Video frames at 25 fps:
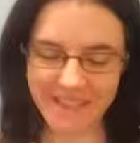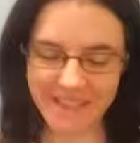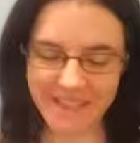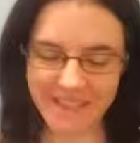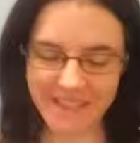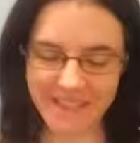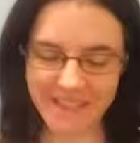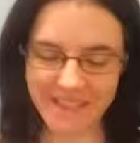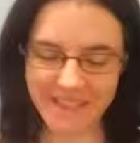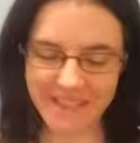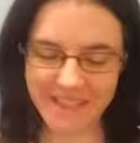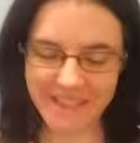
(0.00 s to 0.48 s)

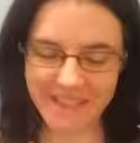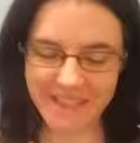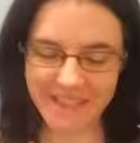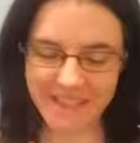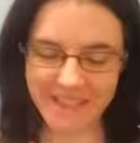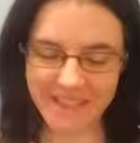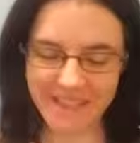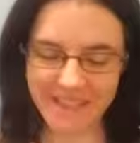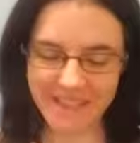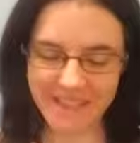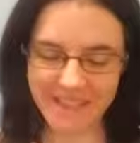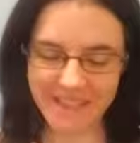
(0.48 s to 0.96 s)
the
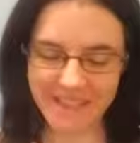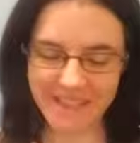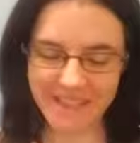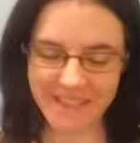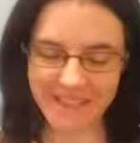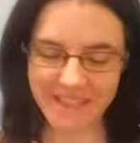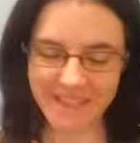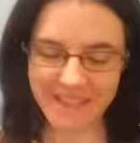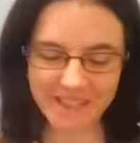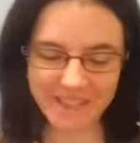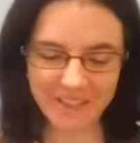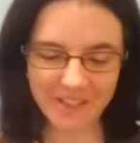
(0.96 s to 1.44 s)
term fictional
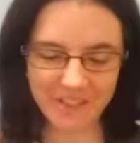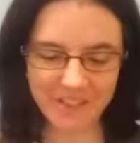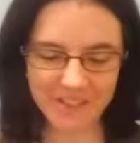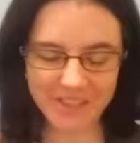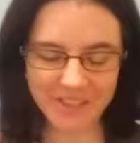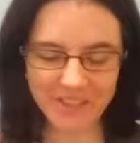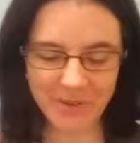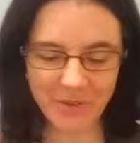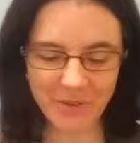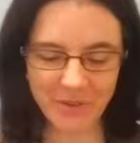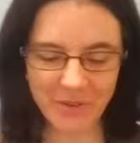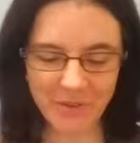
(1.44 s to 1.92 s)

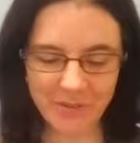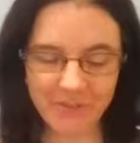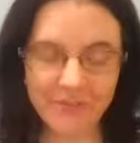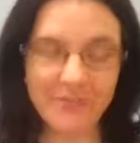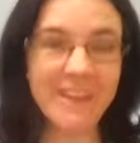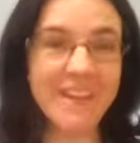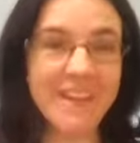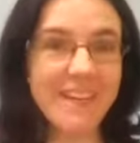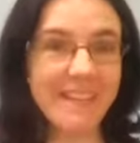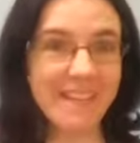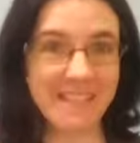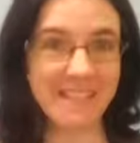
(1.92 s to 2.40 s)
intelligence or
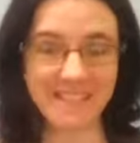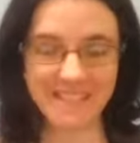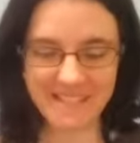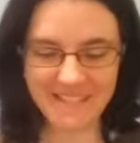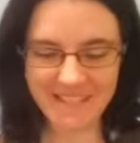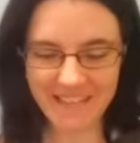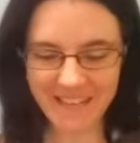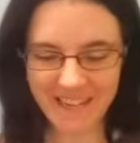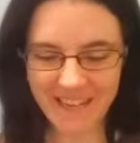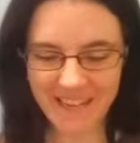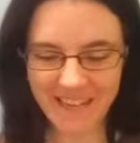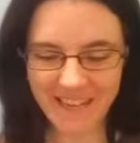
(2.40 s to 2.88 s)

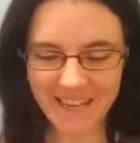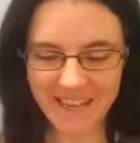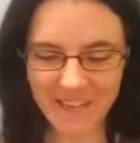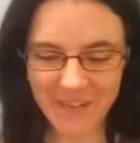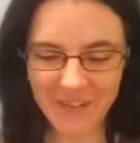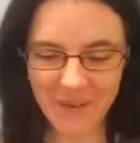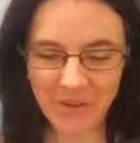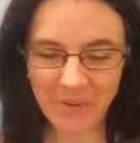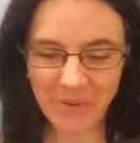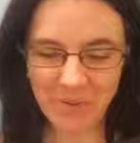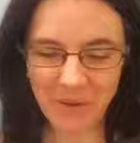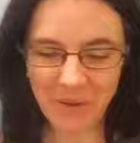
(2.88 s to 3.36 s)
FICINT
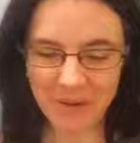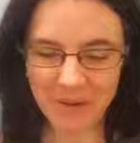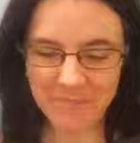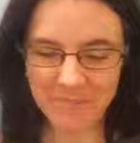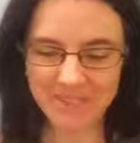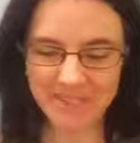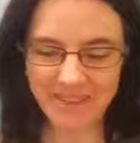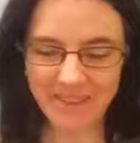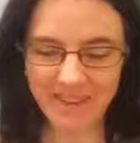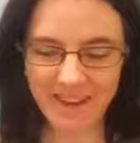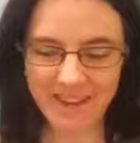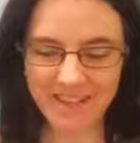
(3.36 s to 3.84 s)
in your
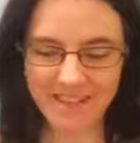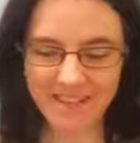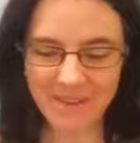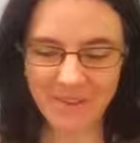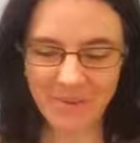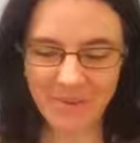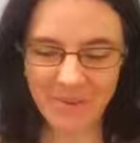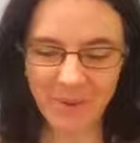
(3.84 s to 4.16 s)
website.